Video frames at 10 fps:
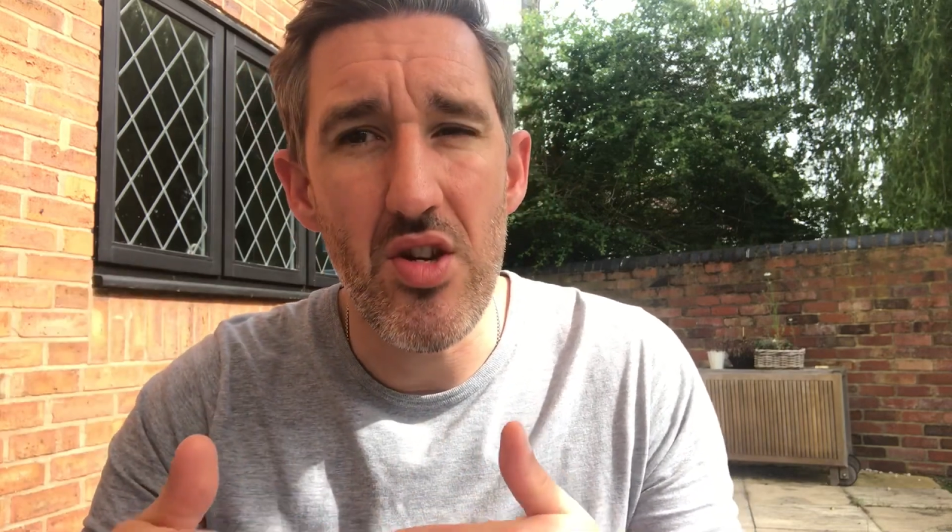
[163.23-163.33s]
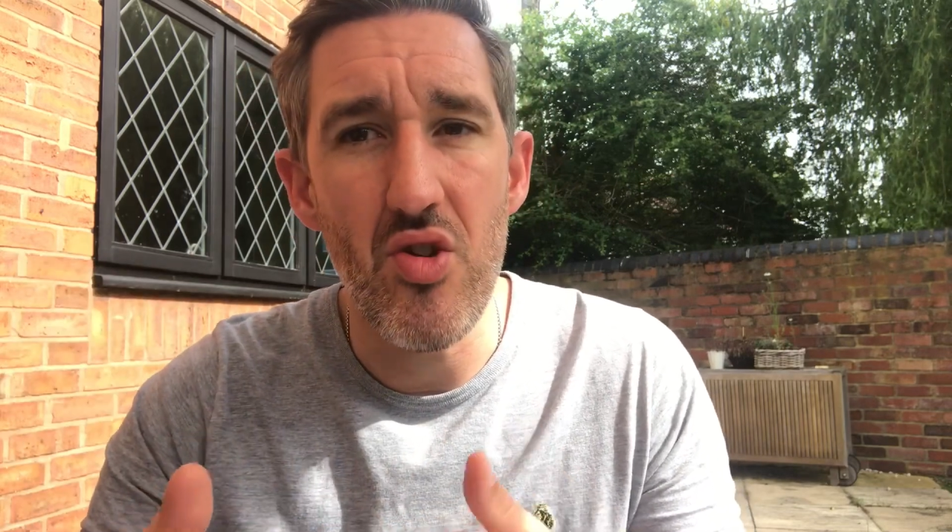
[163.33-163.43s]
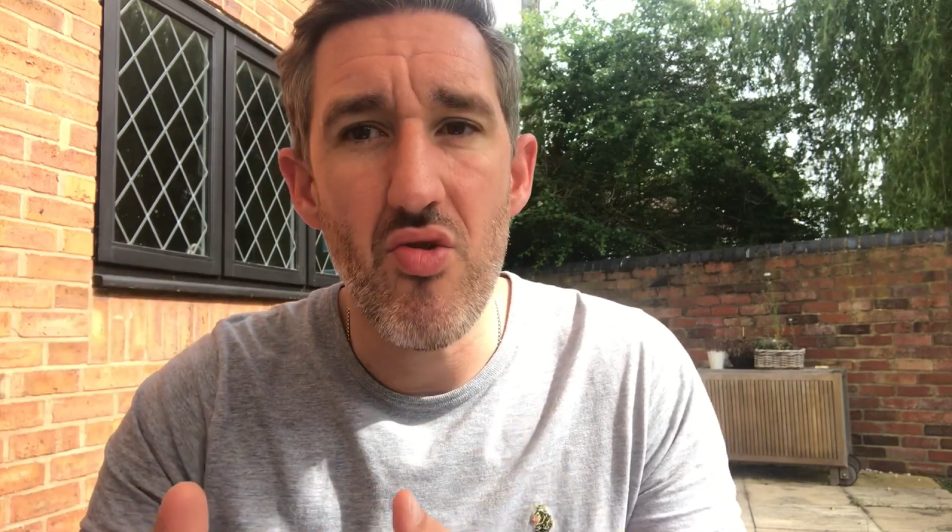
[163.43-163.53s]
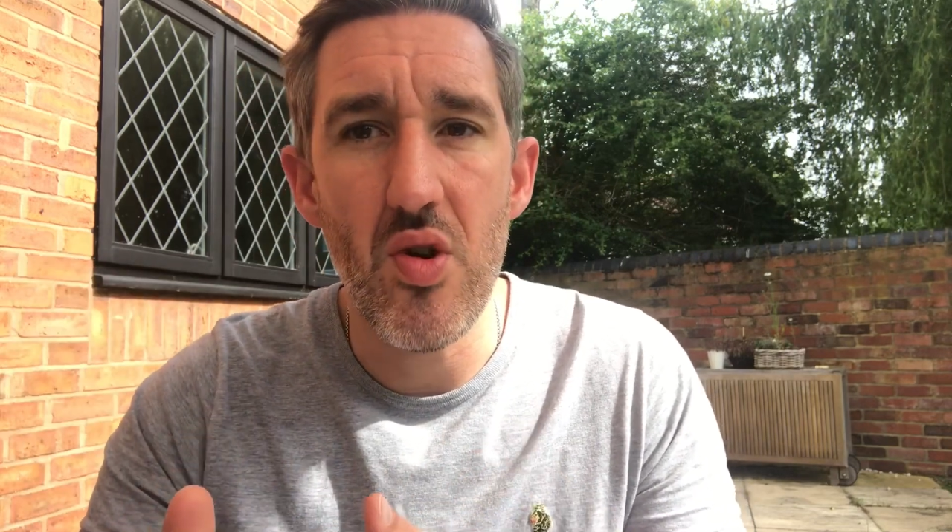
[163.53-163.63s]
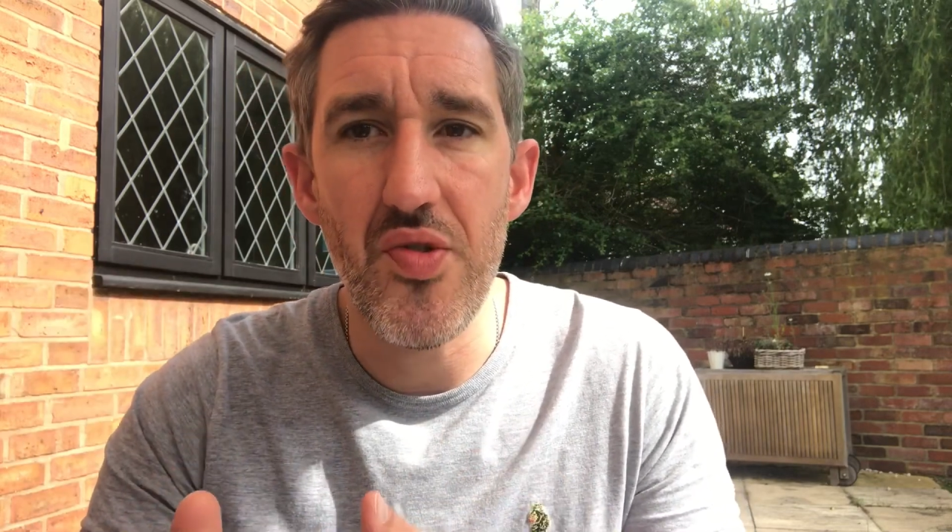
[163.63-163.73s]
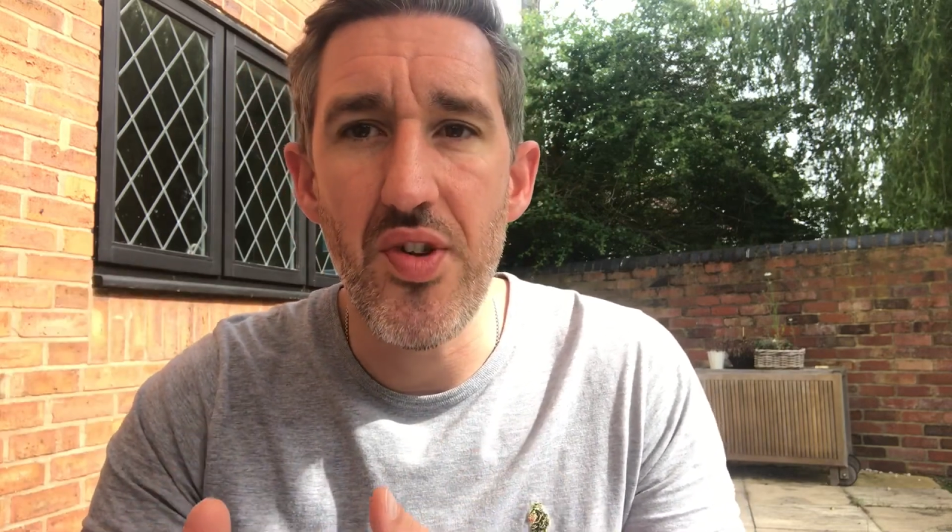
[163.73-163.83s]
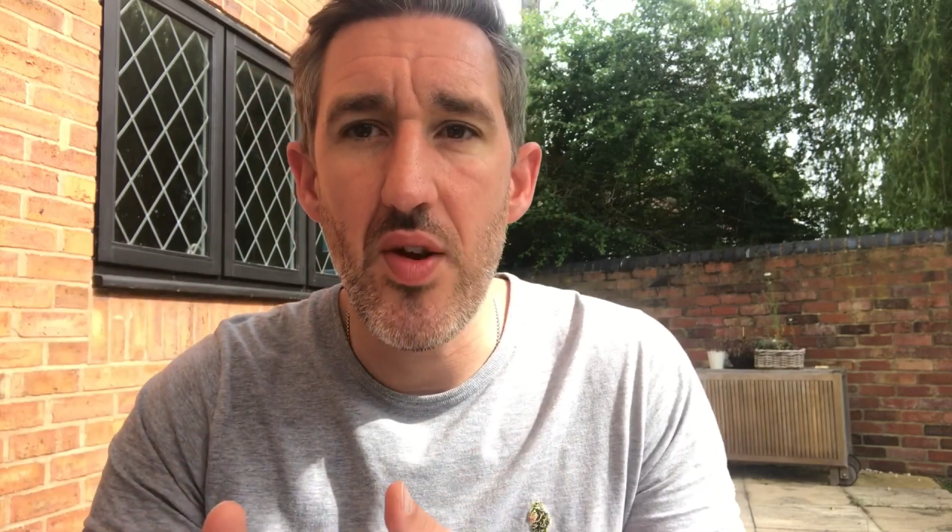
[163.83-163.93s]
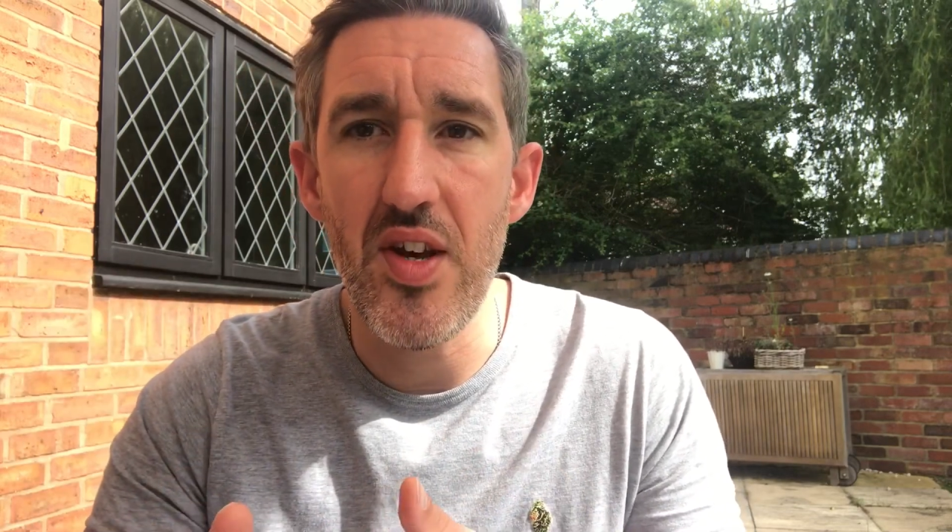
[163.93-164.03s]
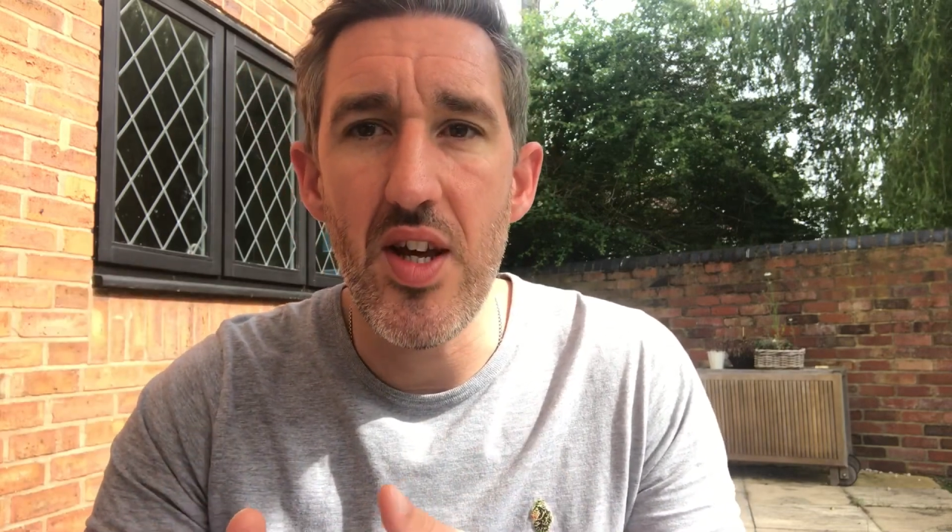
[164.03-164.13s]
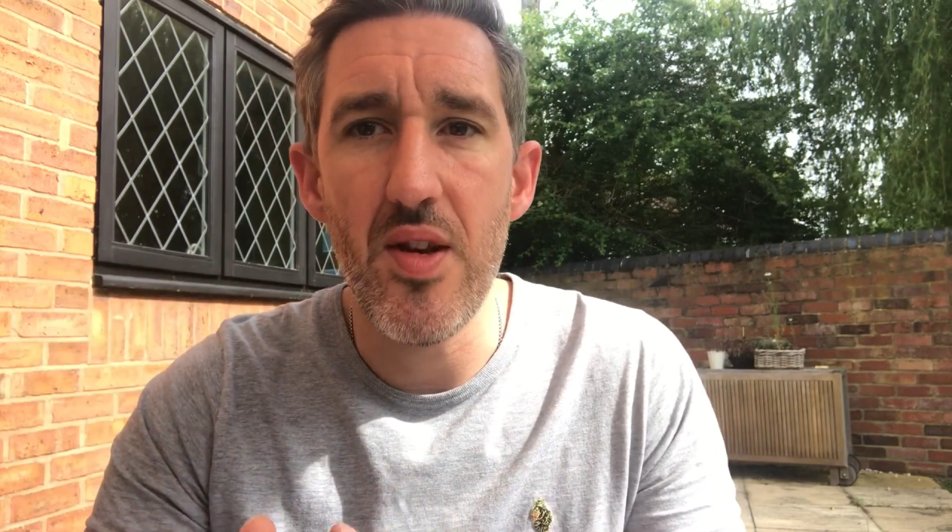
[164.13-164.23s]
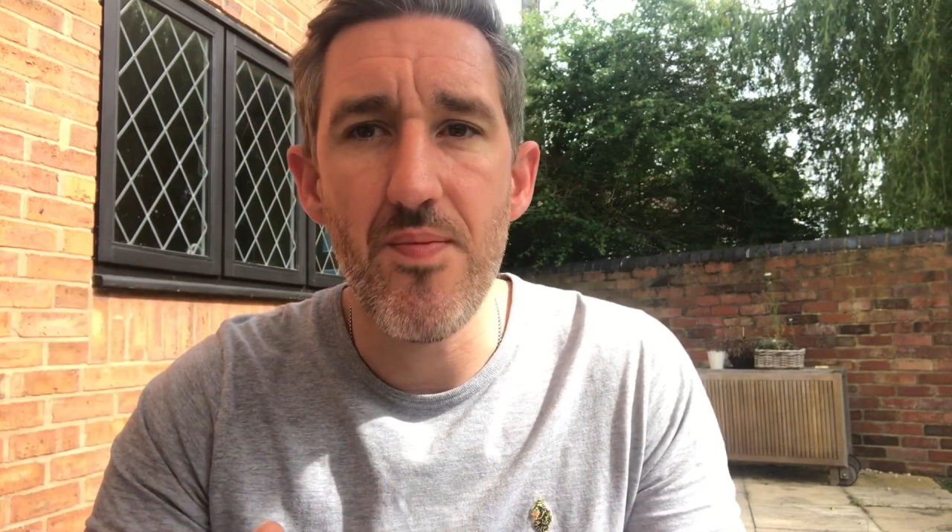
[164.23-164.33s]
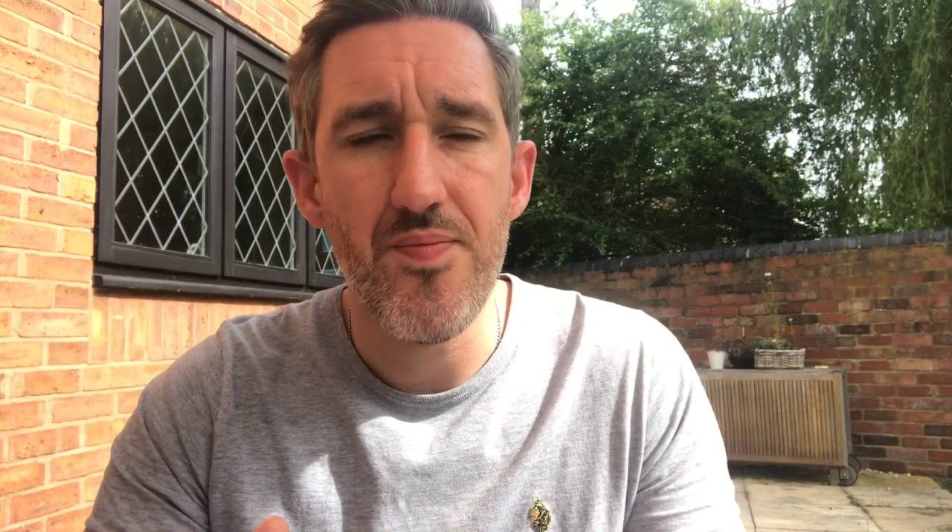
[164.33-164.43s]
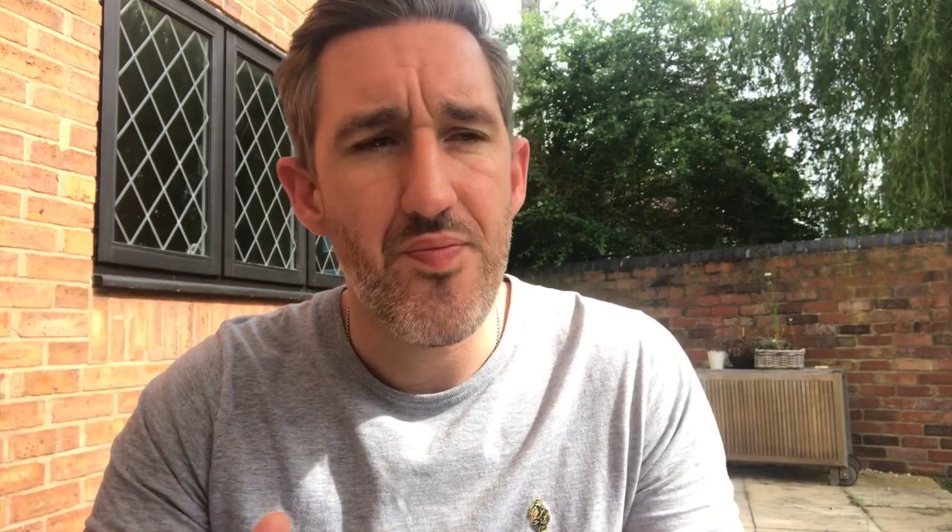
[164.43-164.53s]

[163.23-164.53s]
controls are going in.